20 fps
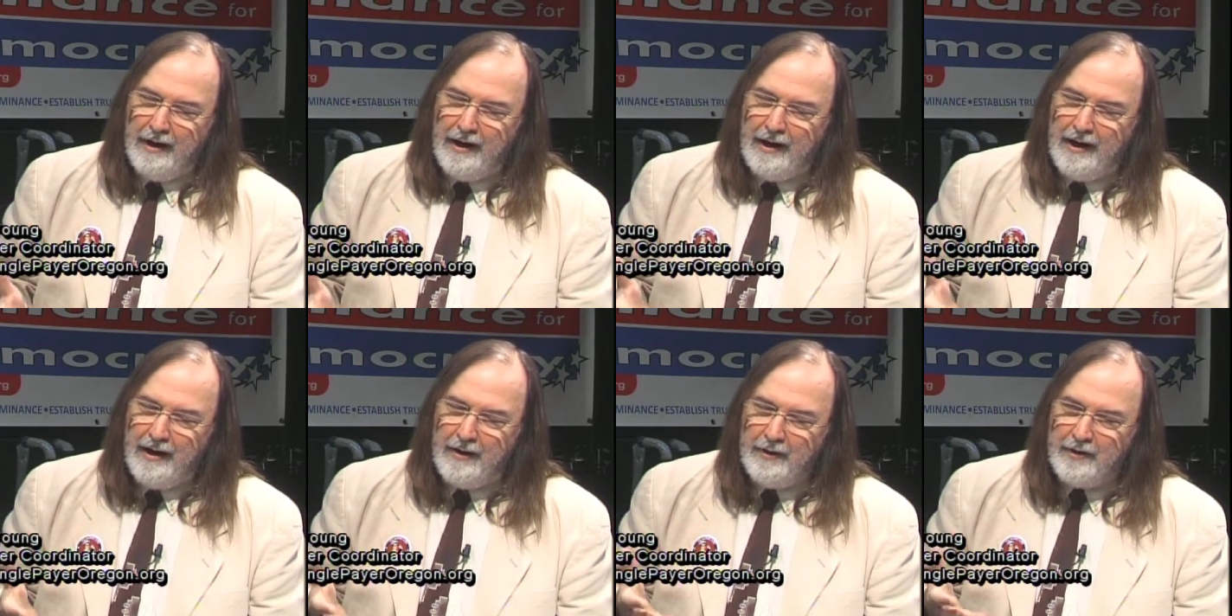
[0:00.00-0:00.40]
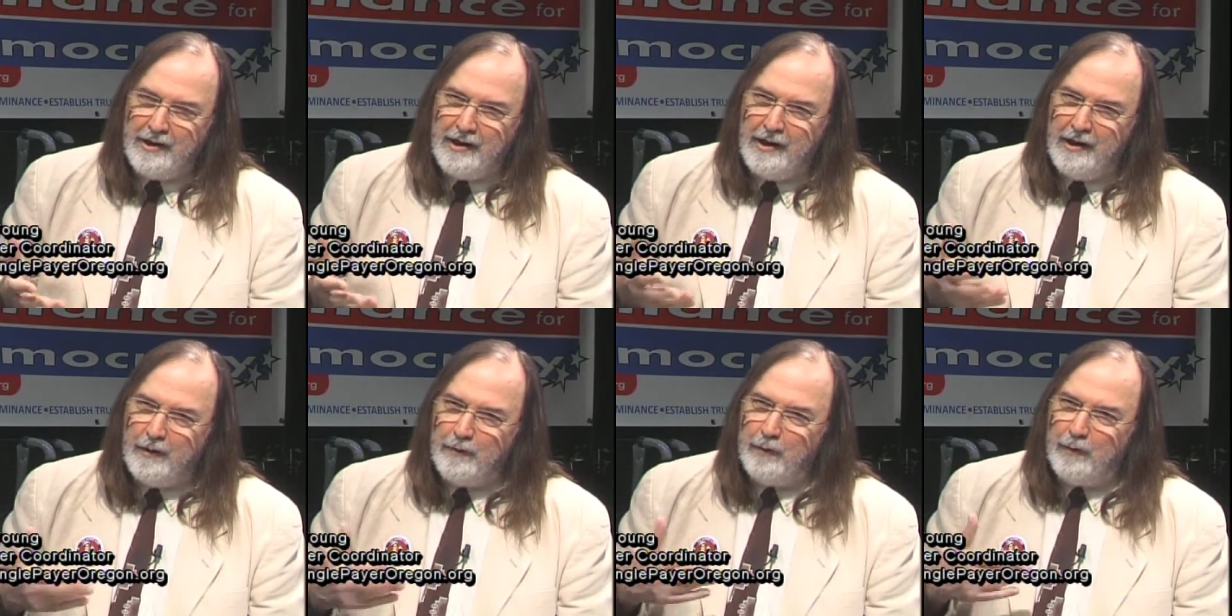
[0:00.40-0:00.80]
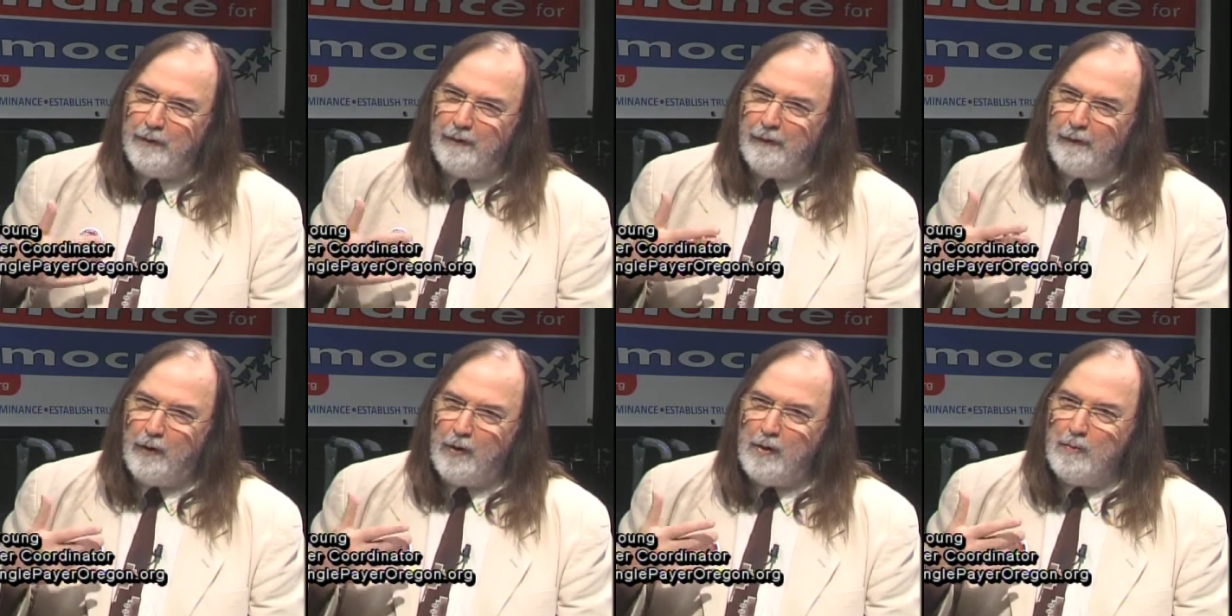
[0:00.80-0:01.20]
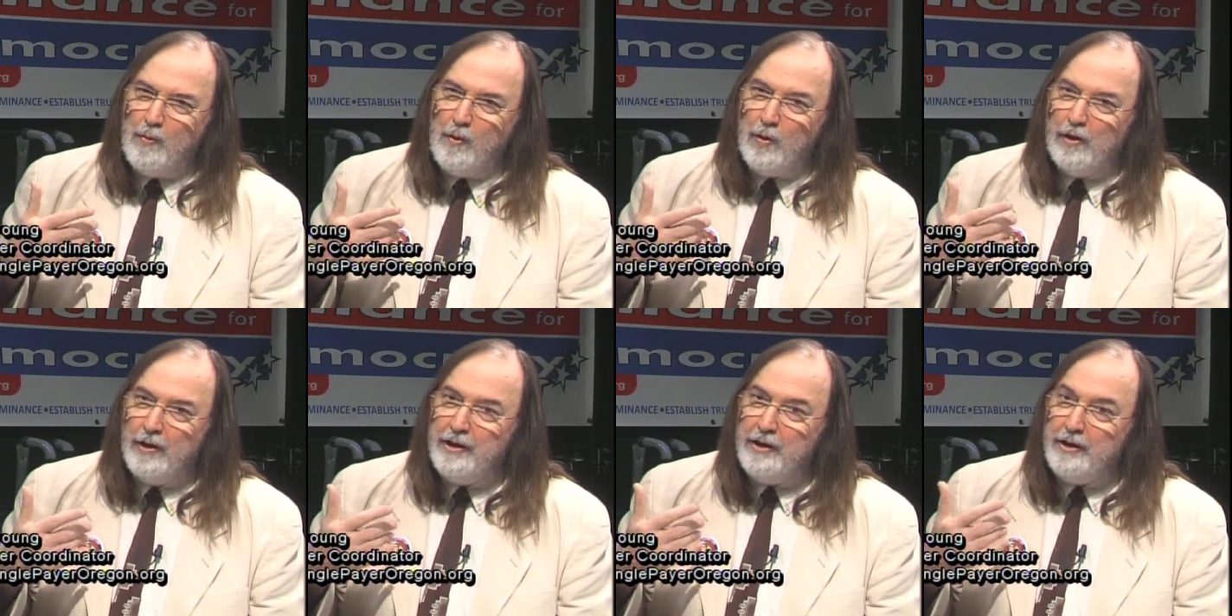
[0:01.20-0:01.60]
healthcare reform
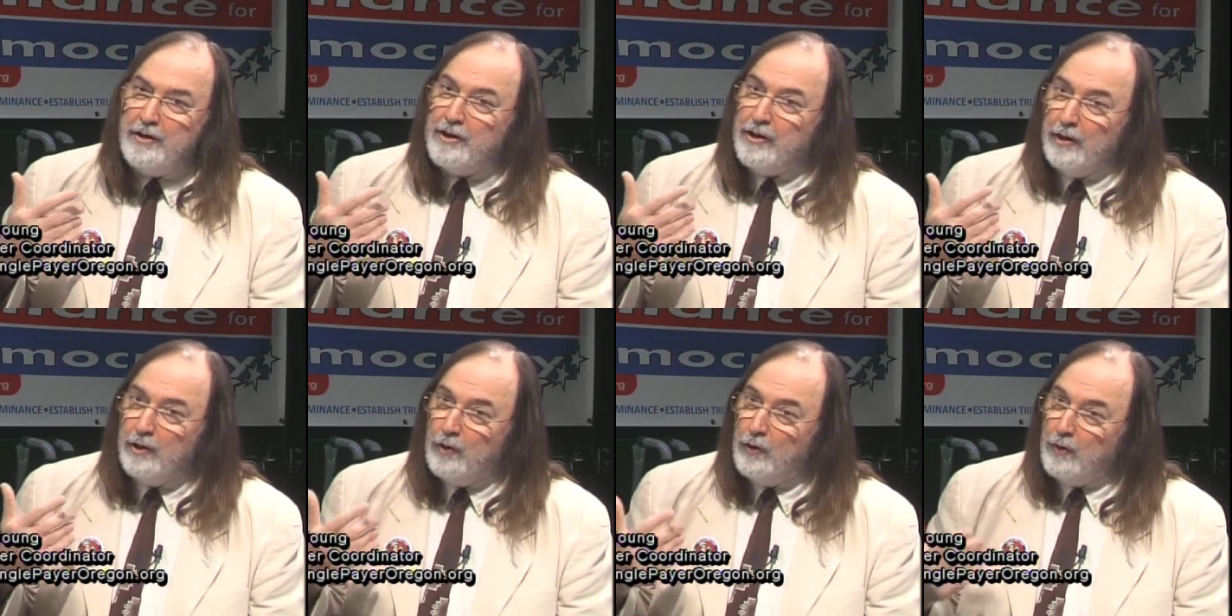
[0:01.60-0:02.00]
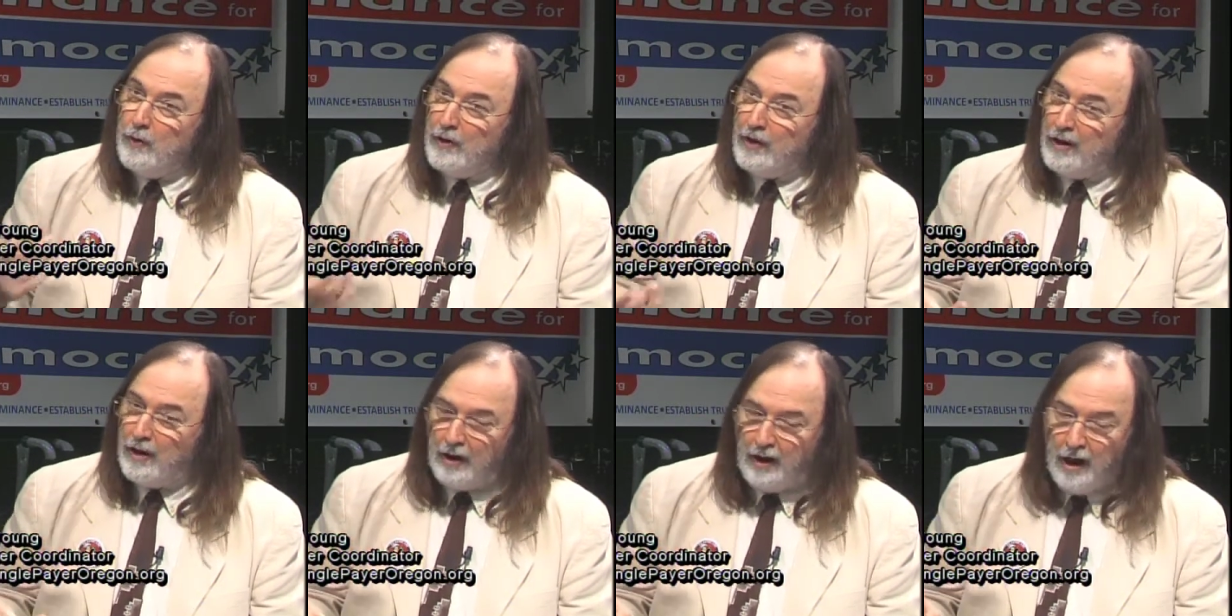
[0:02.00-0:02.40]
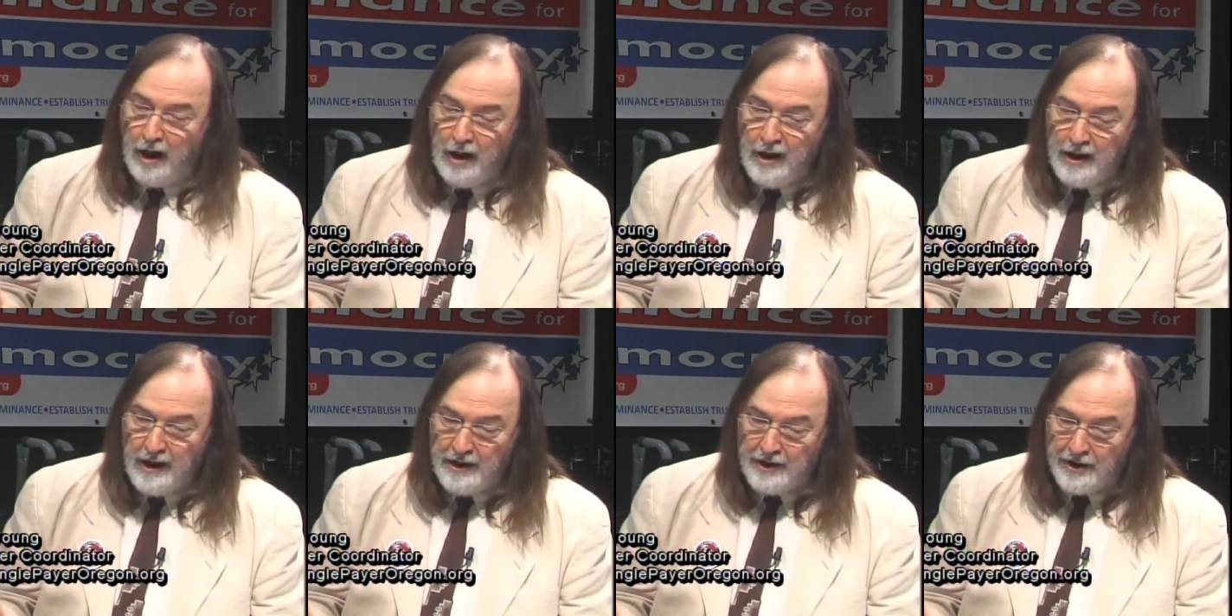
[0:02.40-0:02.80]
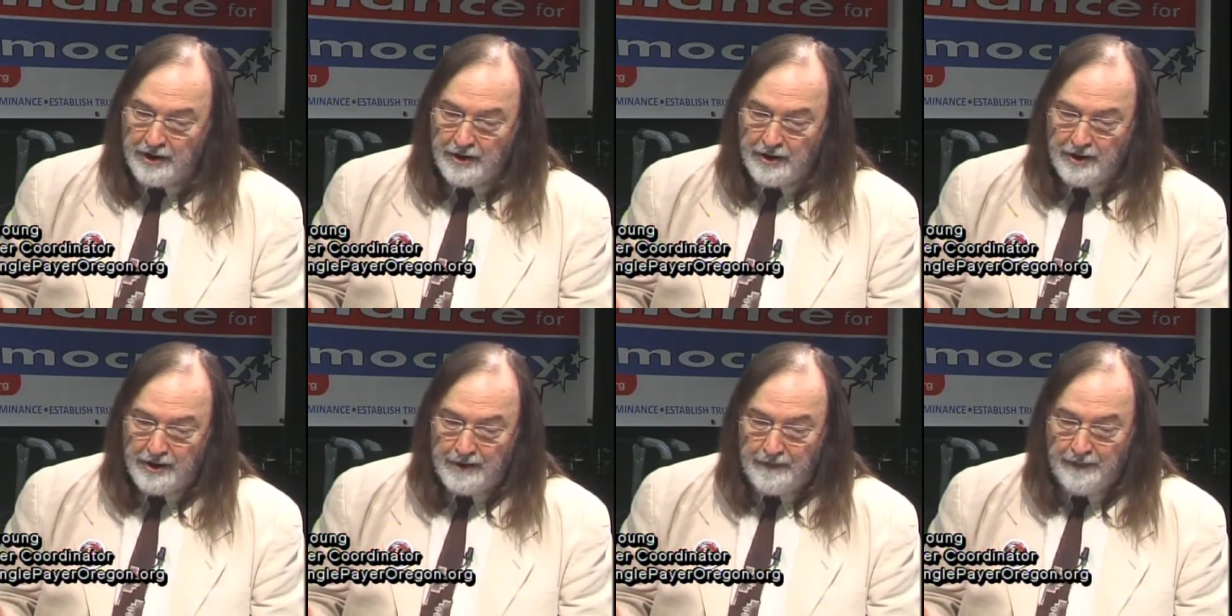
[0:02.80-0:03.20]
will lead to lower
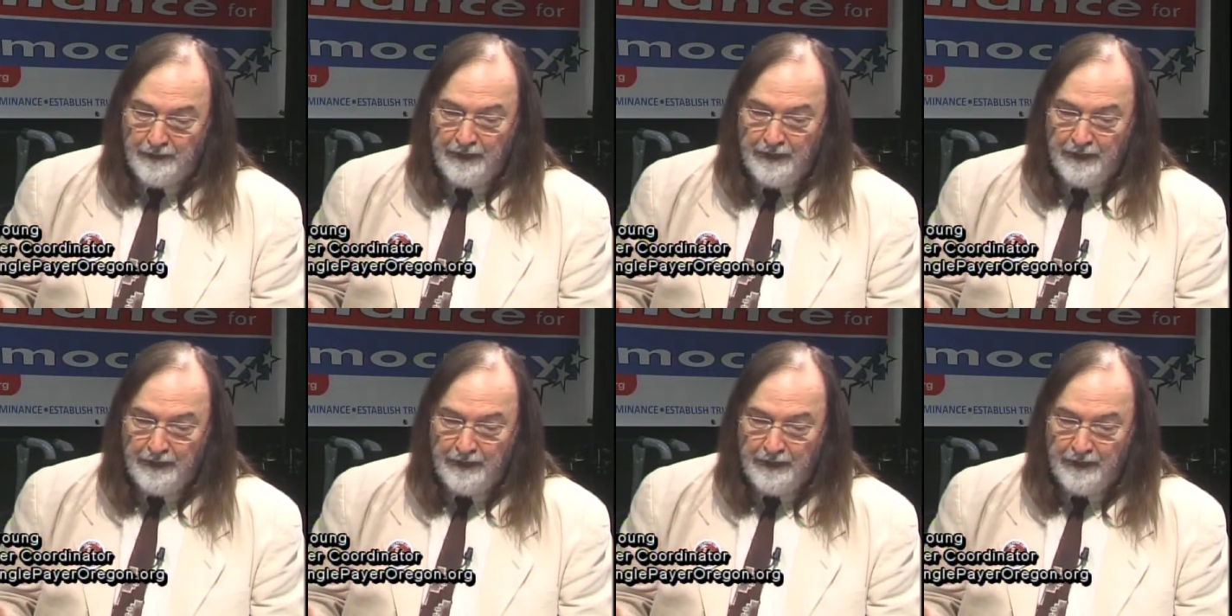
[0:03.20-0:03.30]
costs,